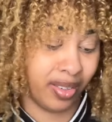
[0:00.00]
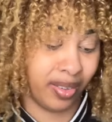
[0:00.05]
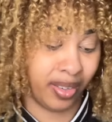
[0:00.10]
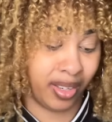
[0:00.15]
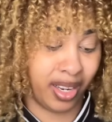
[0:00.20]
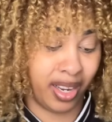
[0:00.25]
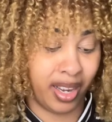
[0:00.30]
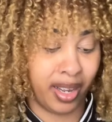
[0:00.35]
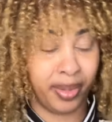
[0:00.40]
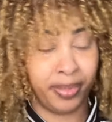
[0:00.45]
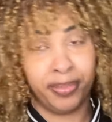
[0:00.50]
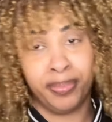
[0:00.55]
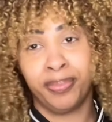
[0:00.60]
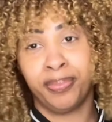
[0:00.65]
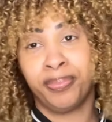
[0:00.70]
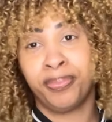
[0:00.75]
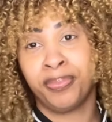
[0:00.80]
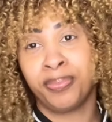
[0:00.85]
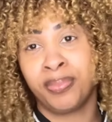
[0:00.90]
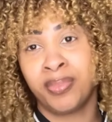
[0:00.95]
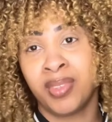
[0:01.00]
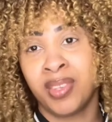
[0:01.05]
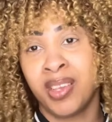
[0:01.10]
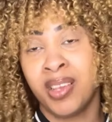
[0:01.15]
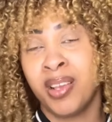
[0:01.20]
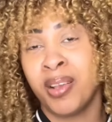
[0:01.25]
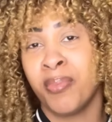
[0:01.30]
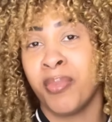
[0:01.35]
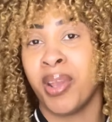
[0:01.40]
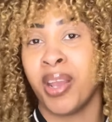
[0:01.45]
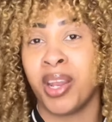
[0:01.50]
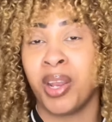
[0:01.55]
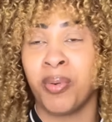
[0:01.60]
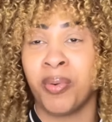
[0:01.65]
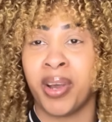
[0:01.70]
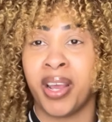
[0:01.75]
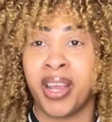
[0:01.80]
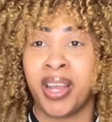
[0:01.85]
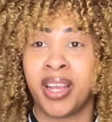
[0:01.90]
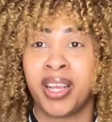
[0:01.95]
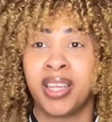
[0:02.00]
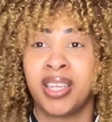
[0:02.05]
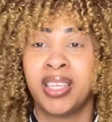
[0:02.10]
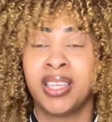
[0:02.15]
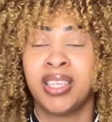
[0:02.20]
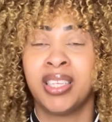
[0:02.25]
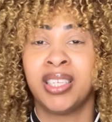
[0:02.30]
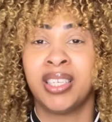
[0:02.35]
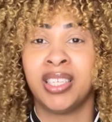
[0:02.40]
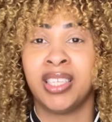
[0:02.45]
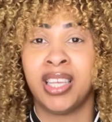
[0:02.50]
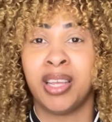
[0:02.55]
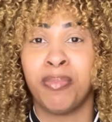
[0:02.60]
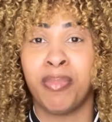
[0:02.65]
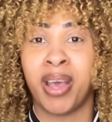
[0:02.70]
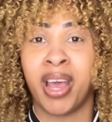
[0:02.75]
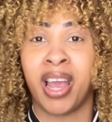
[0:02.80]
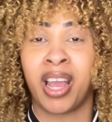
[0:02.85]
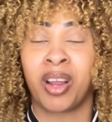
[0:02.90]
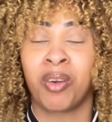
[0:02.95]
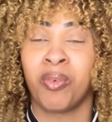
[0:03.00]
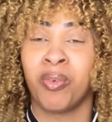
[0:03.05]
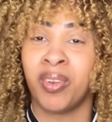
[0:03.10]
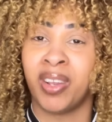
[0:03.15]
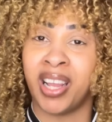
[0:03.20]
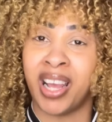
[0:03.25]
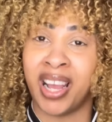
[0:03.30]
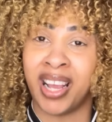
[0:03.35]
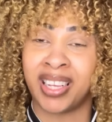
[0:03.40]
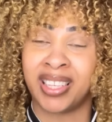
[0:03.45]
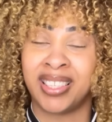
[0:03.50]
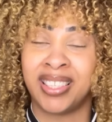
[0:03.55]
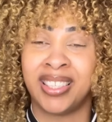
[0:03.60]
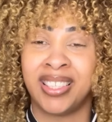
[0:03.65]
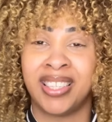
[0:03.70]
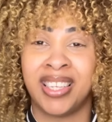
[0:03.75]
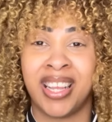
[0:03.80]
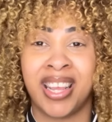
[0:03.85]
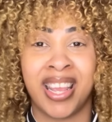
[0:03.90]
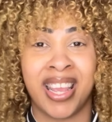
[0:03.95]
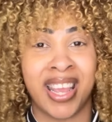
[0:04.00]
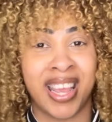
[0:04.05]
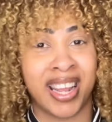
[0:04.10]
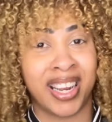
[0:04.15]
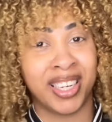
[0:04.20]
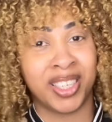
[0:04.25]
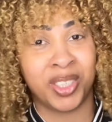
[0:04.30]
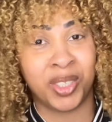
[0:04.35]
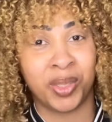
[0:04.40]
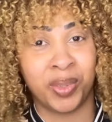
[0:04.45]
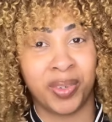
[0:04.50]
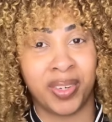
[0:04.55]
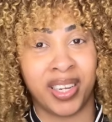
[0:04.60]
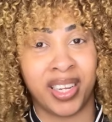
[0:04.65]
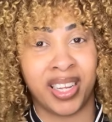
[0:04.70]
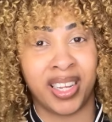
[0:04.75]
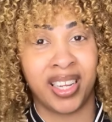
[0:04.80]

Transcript: Okay. Anyway, sit back, relax, and enjoy.